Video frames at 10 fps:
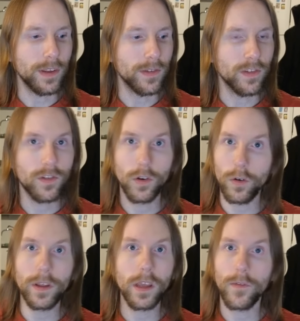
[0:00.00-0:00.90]

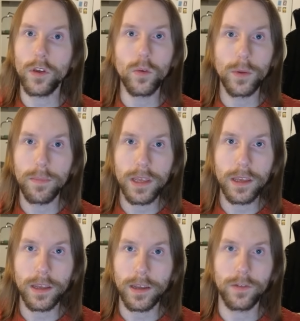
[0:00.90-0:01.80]
sterling of a human
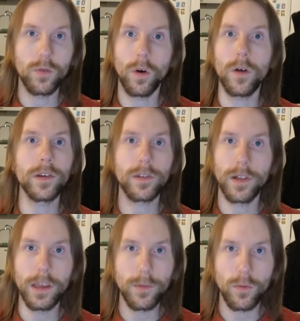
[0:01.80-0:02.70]
being as you always
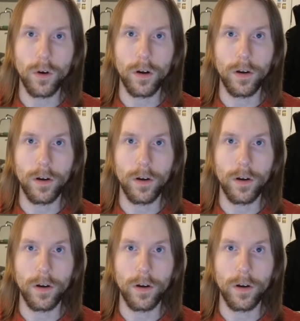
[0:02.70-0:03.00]
claim you are,